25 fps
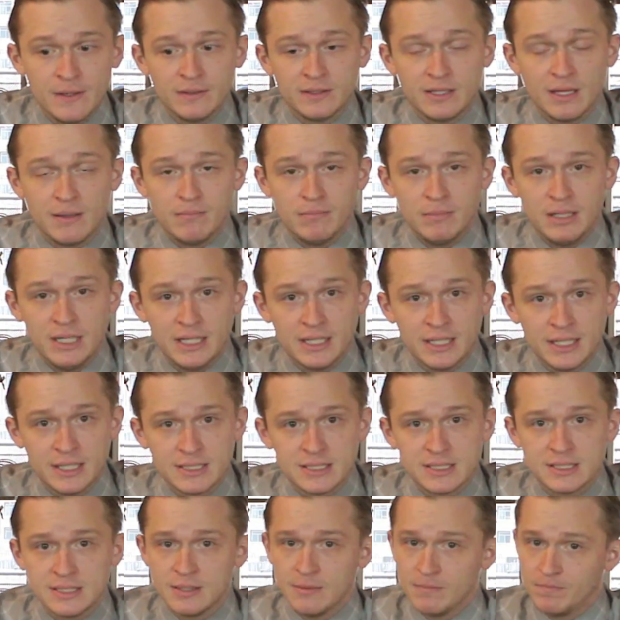They meet
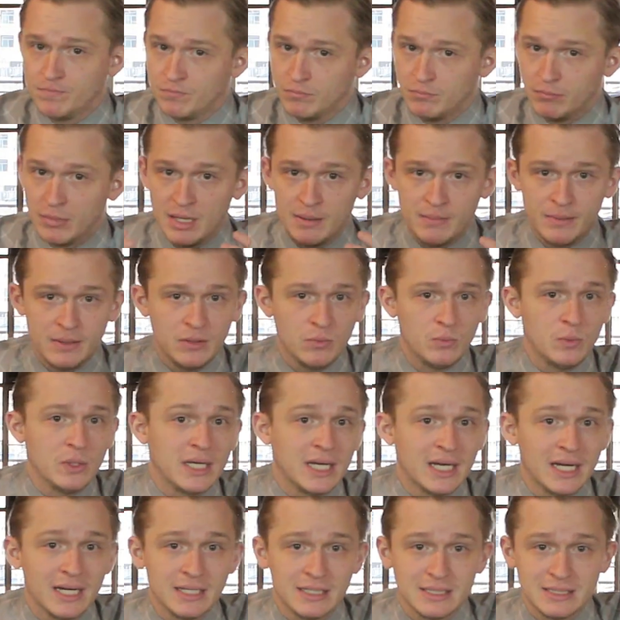us. Maybe we
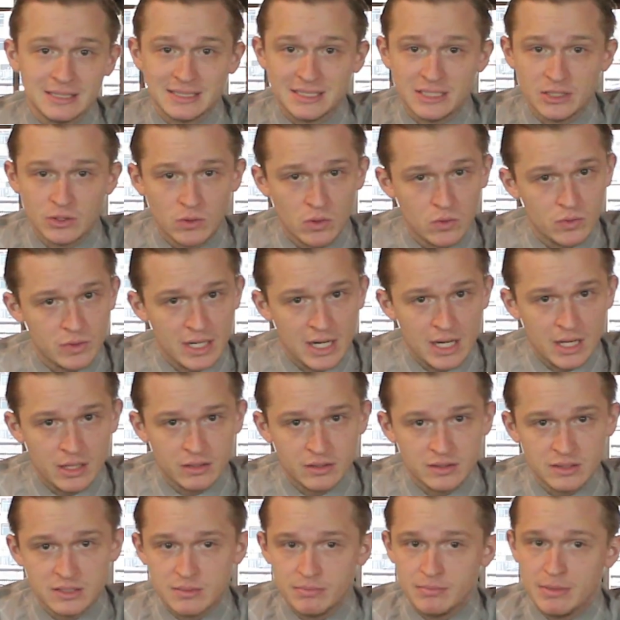get $0.